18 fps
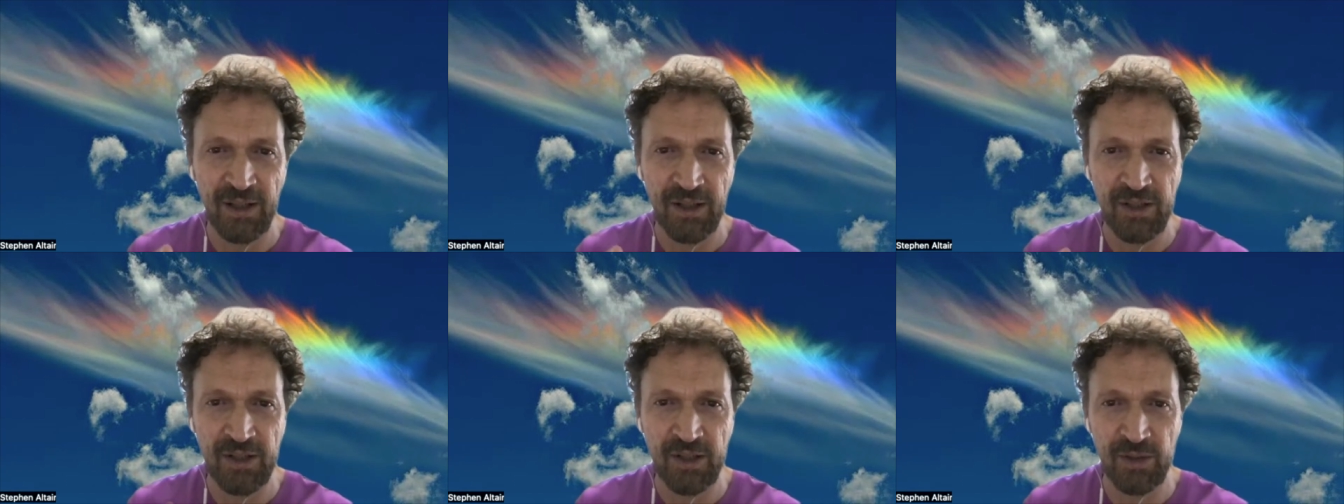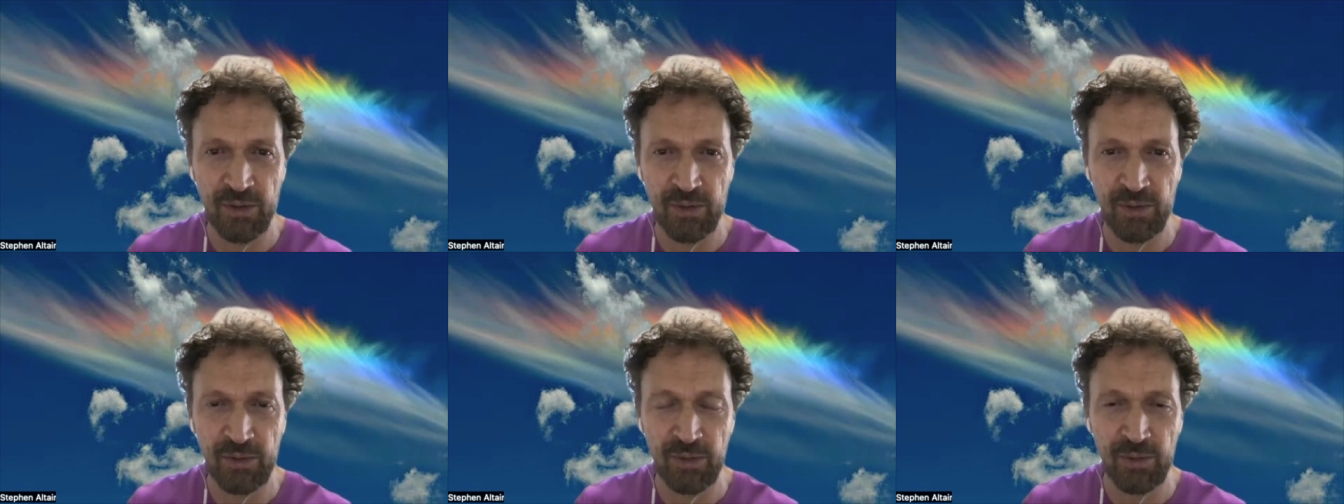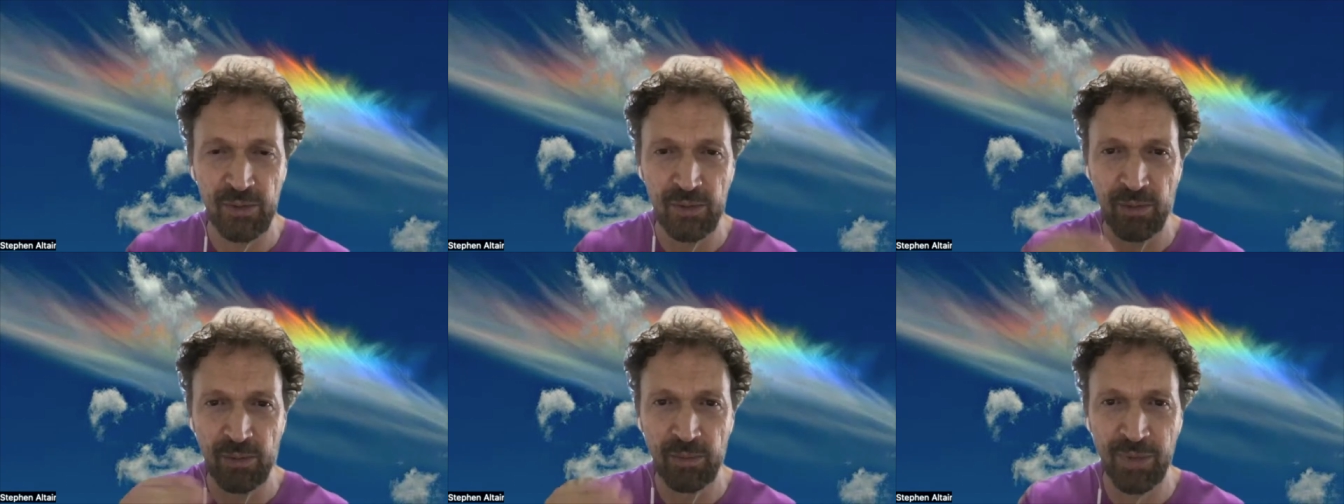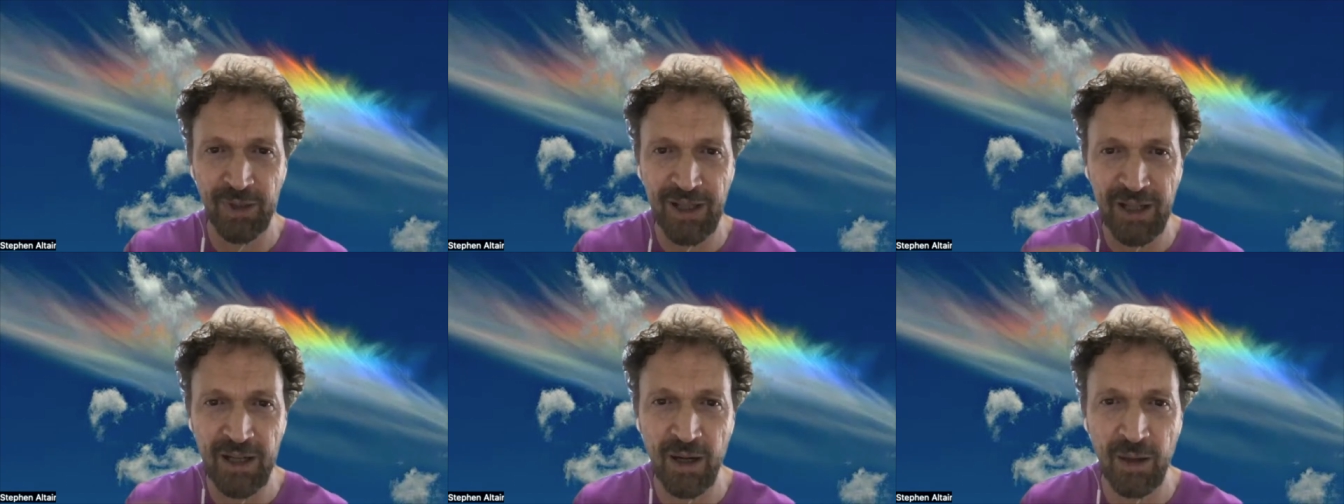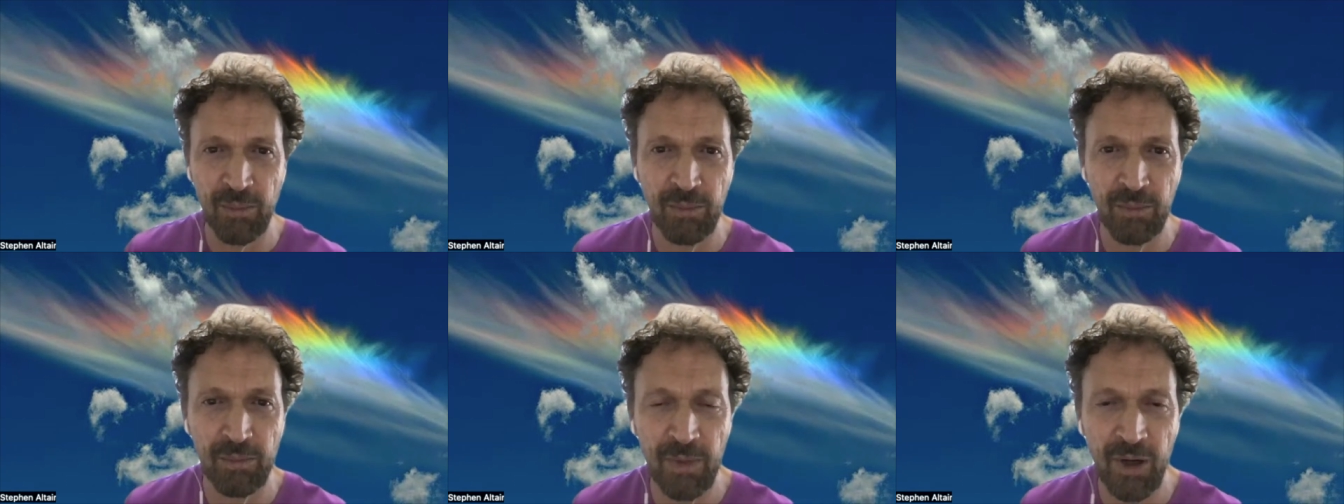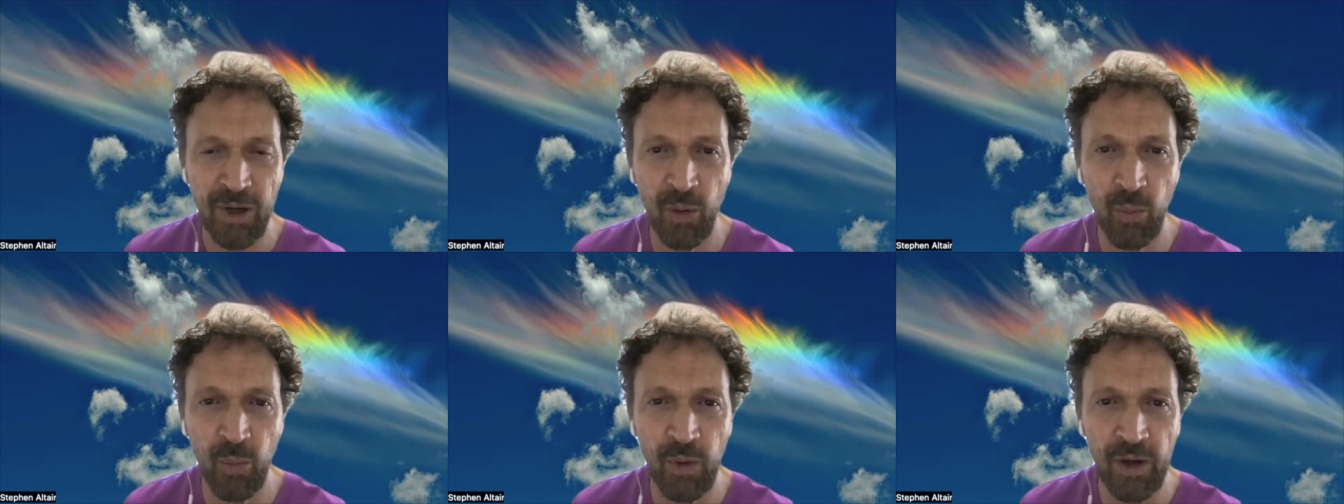to become
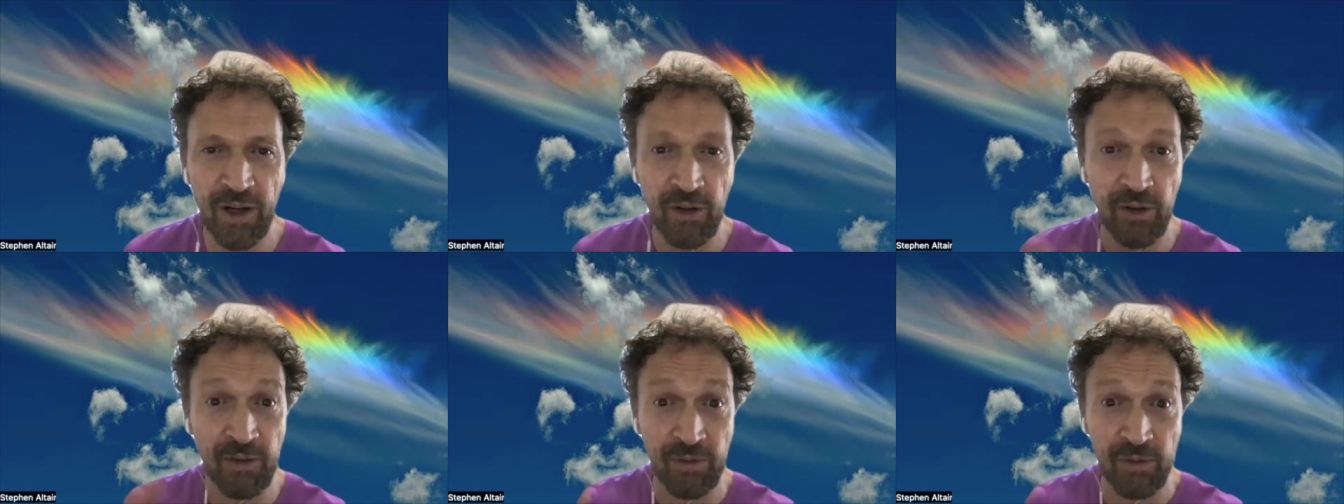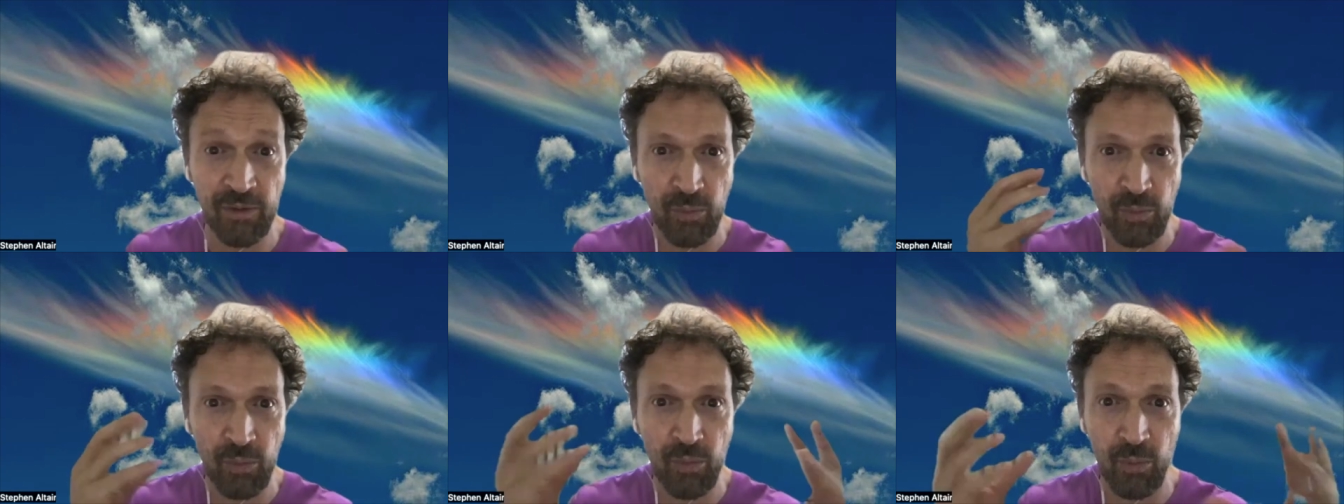aware of